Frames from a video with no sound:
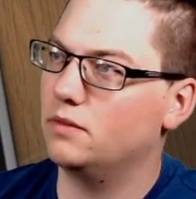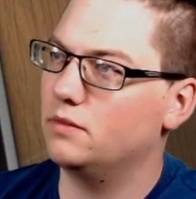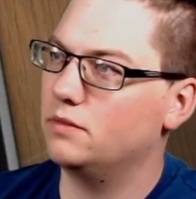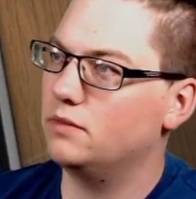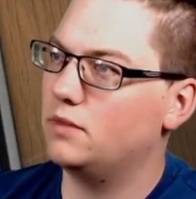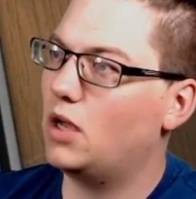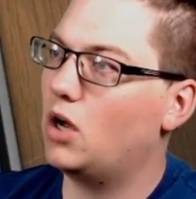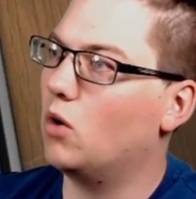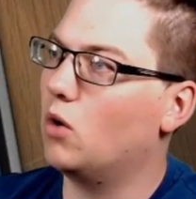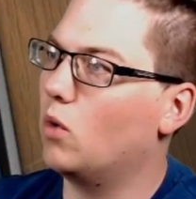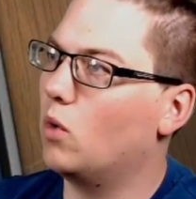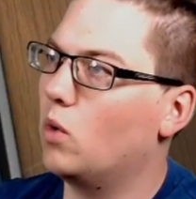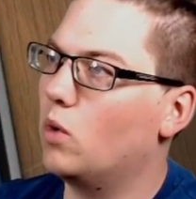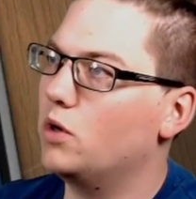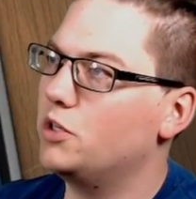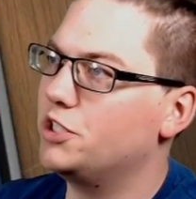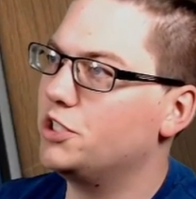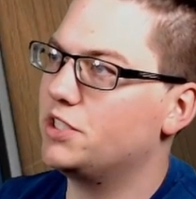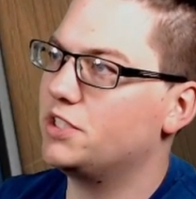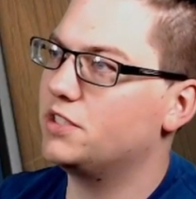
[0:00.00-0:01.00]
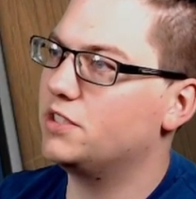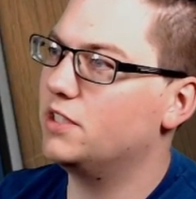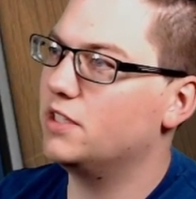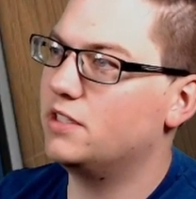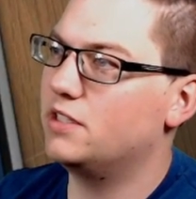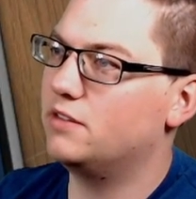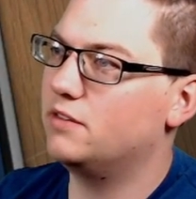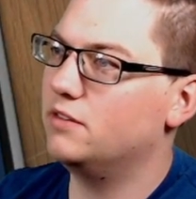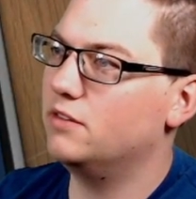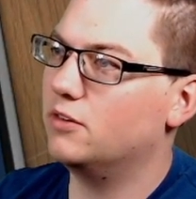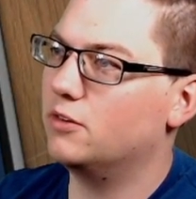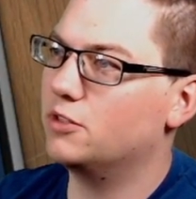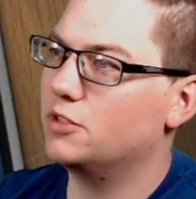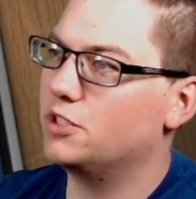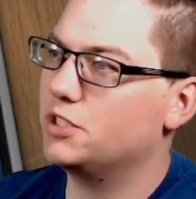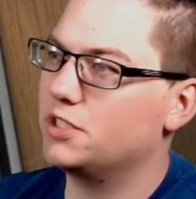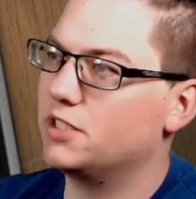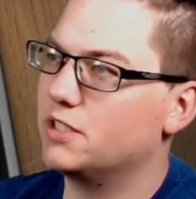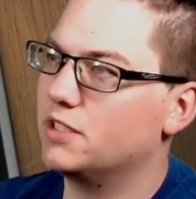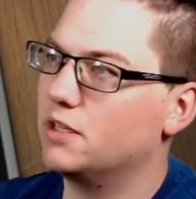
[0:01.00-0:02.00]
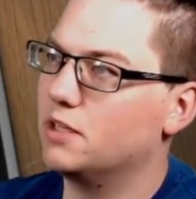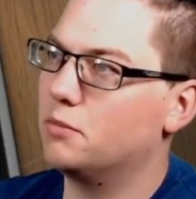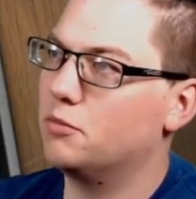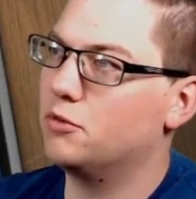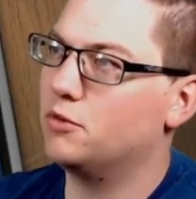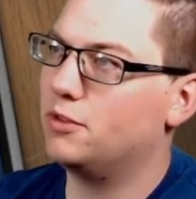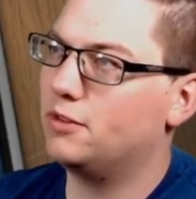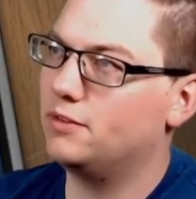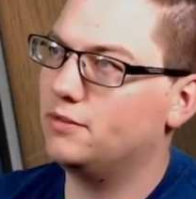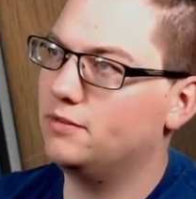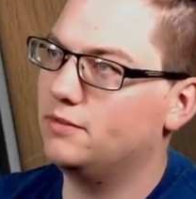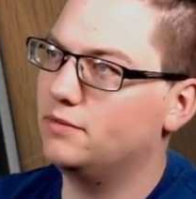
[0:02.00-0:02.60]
Oh, or just a double.